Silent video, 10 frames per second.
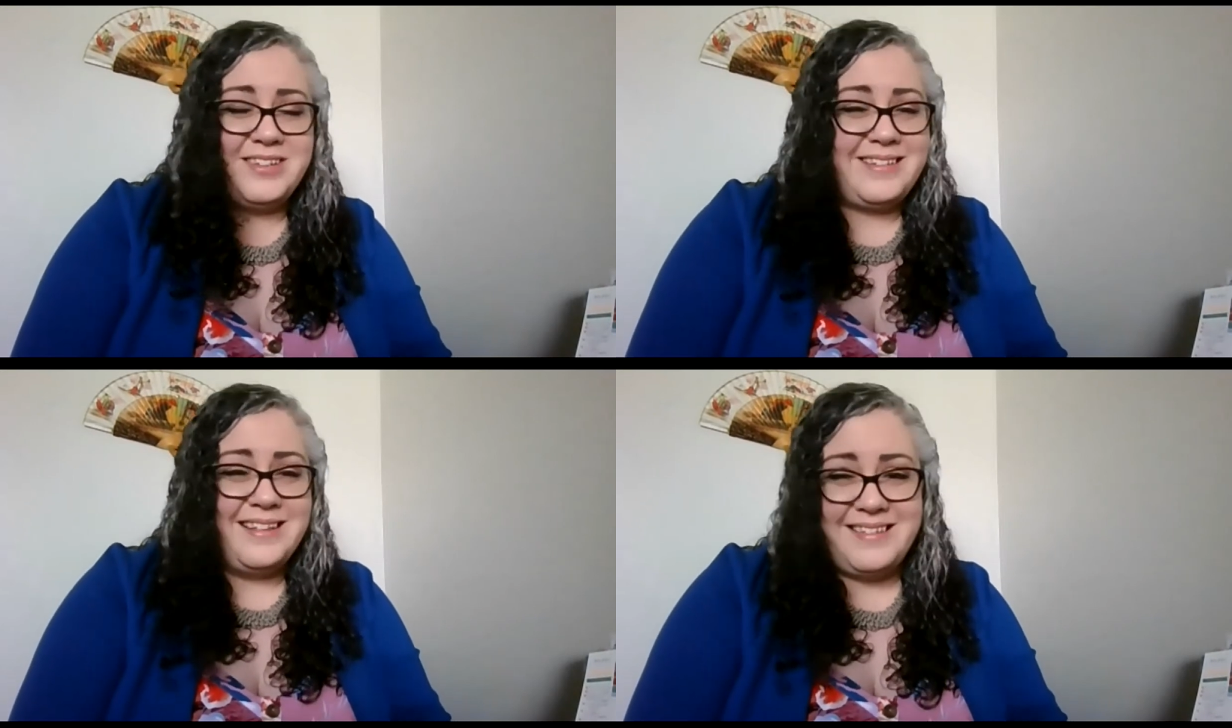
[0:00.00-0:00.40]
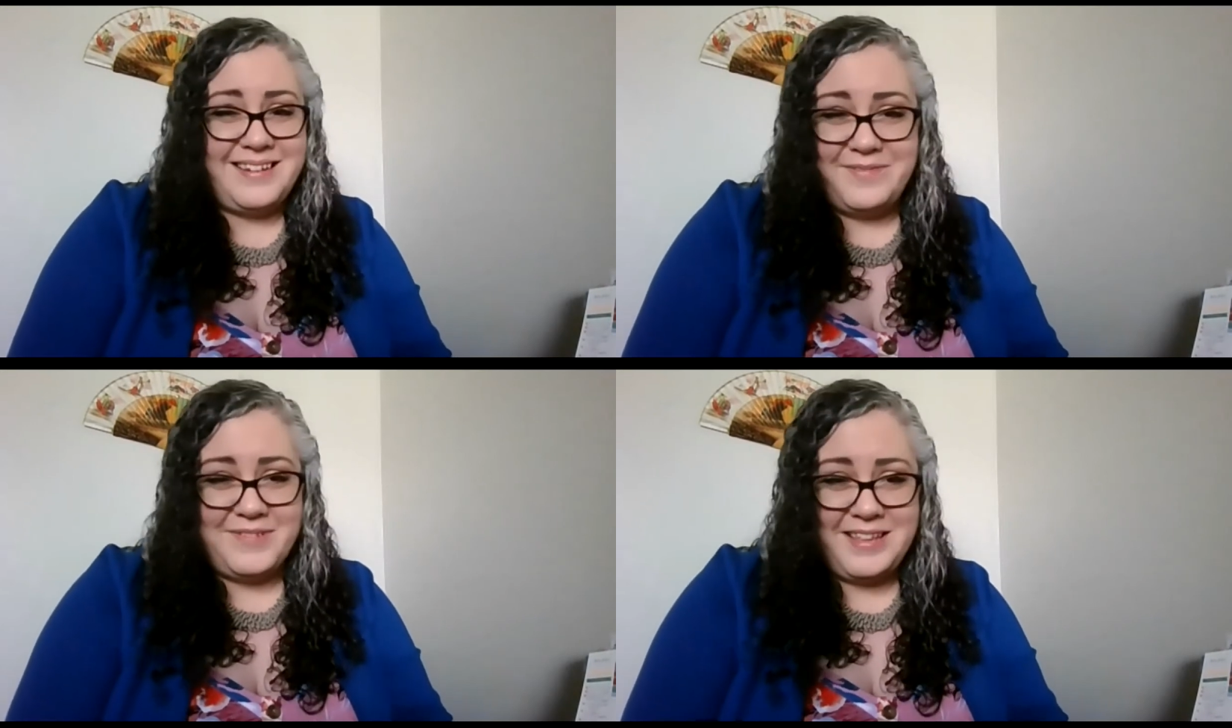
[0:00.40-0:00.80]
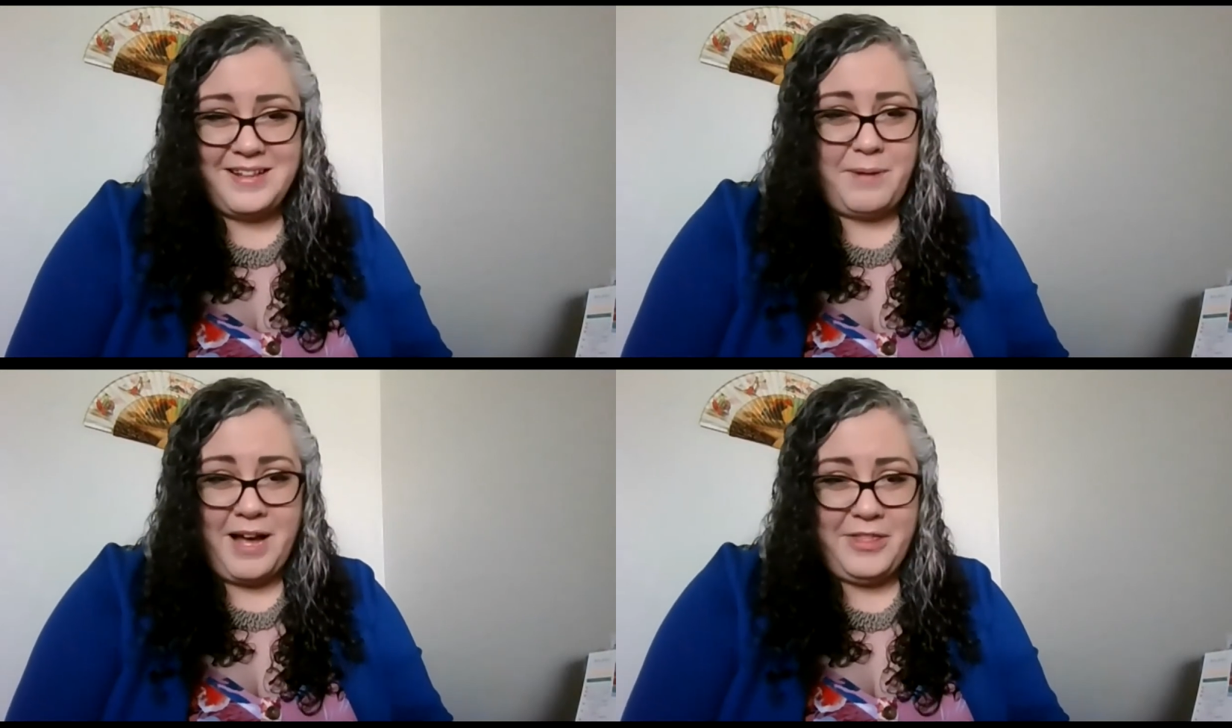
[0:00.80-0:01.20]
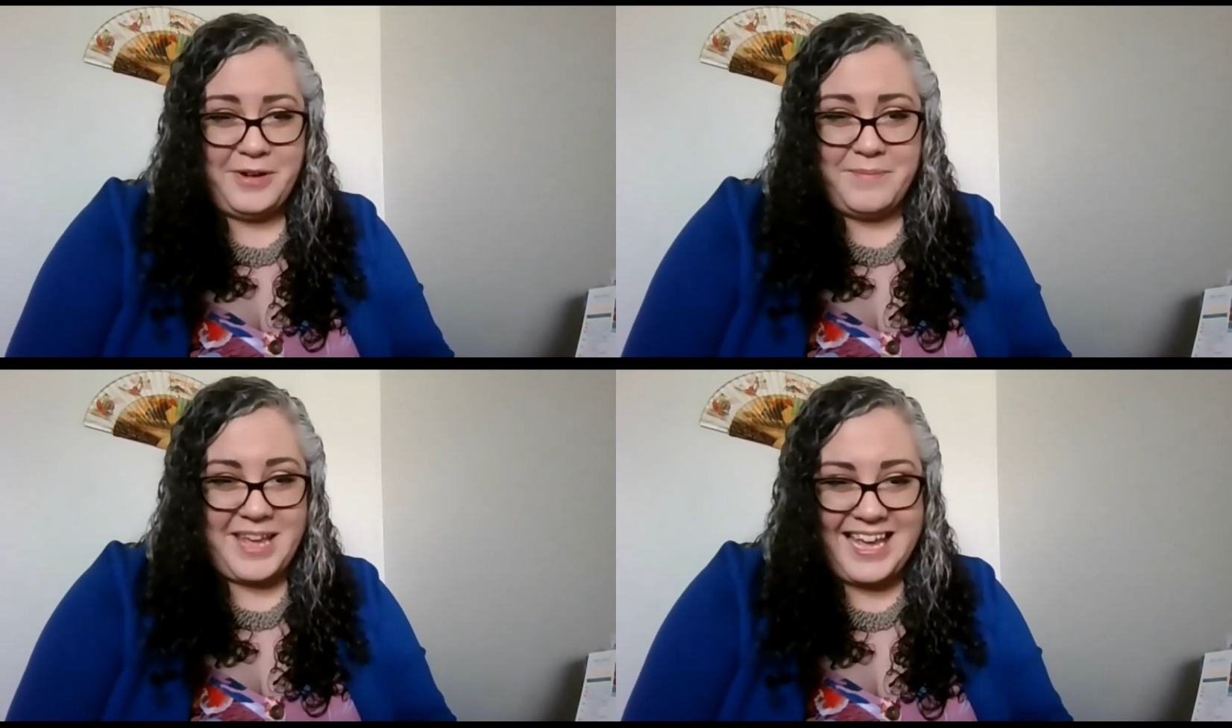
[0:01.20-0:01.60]
just sensitive and things
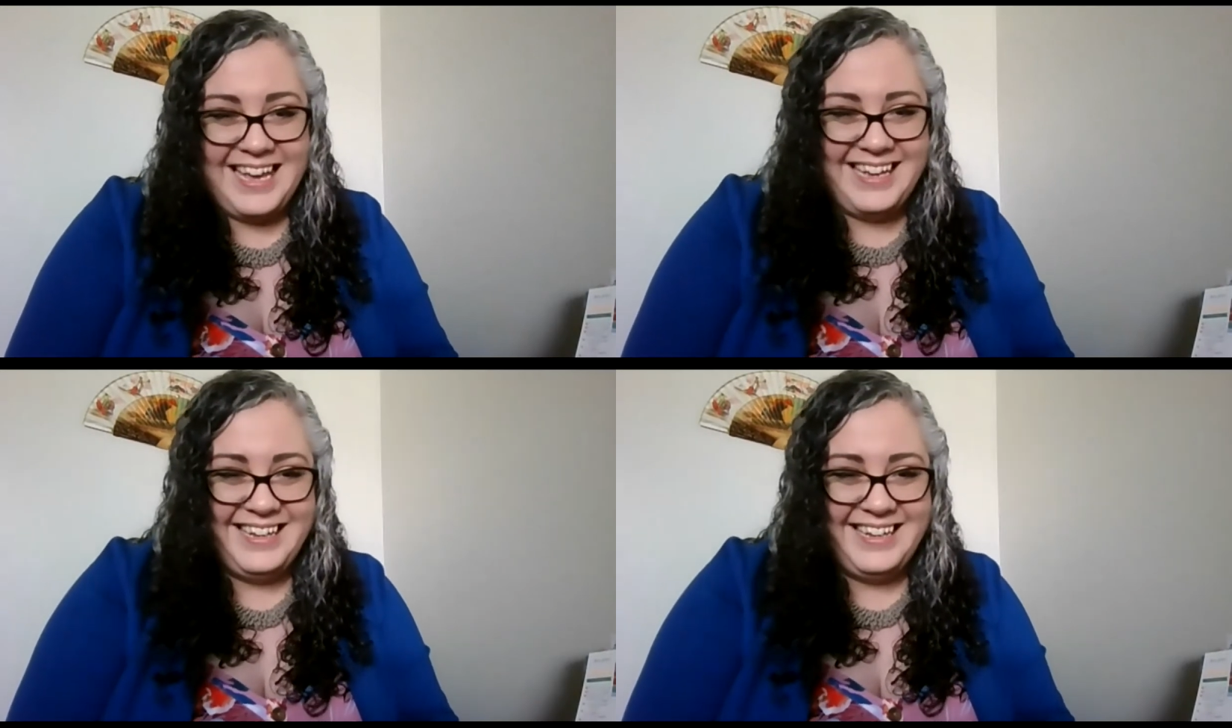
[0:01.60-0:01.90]
bothered me.